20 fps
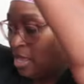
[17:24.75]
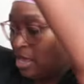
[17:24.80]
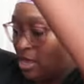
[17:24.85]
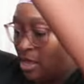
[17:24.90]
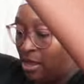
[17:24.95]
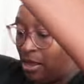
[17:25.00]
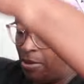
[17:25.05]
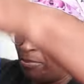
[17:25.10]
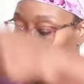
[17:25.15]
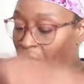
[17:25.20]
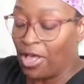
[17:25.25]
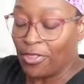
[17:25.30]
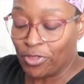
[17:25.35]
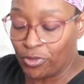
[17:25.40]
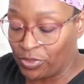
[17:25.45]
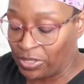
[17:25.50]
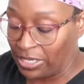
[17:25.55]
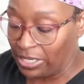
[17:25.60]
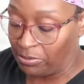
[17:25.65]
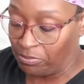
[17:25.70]

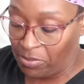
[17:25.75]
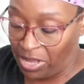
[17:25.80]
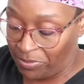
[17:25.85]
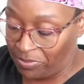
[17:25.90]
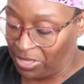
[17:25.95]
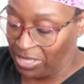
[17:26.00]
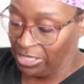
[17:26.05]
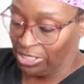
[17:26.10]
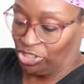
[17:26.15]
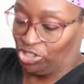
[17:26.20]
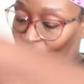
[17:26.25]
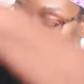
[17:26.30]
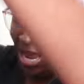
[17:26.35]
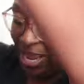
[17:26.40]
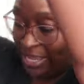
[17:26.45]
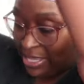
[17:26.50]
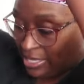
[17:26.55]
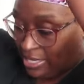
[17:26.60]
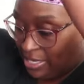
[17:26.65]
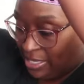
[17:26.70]
other than maybe a
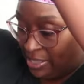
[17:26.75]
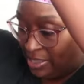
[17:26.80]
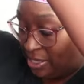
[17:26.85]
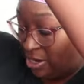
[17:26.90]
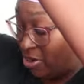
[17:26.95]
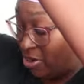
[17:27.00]
jacket. And